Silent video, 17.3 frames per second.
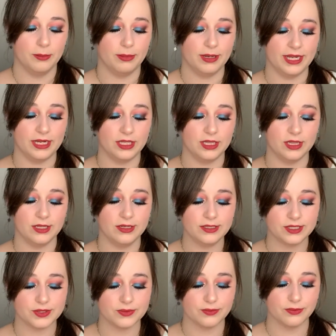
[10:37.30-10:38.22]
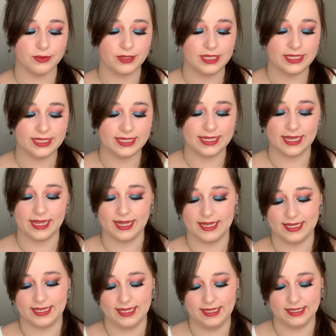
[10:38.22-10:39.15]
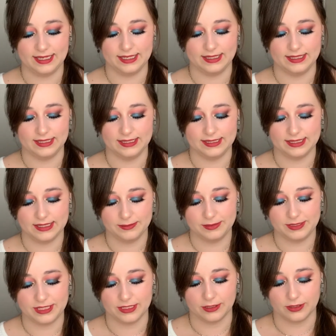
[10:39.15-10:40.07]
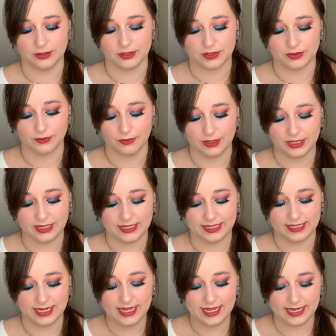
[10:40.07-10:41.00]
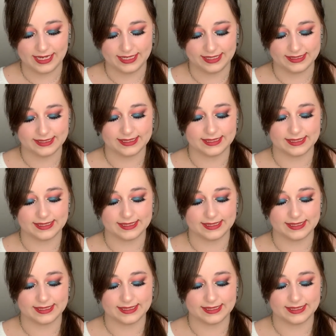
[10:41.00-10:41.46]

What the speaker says: it looks really high-end. This lipstick looks really nice,